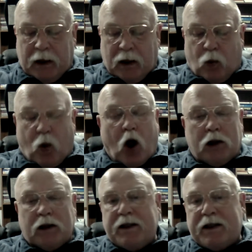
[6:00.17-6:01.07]

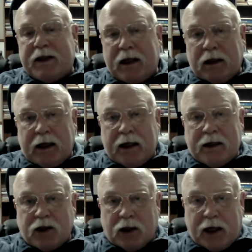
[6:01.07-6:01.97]
wall and ceiling
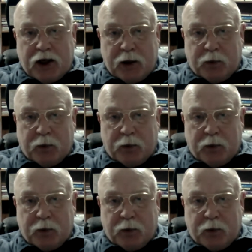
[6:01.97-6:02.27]
insulation